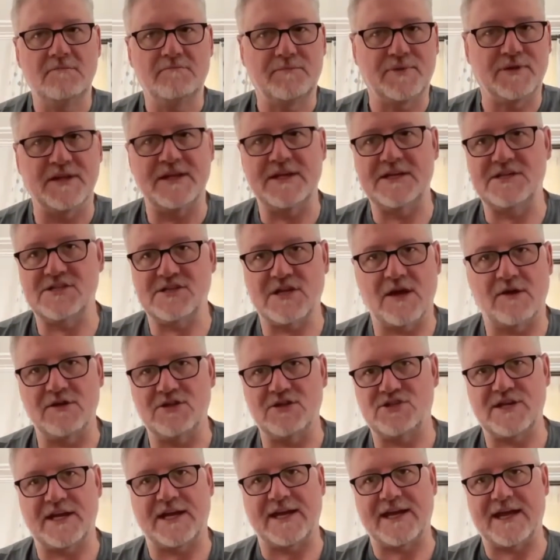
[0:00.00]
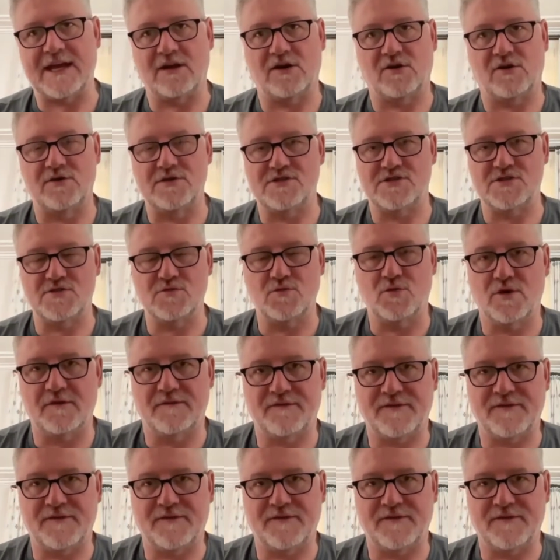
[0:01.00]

please go and check out Chris's water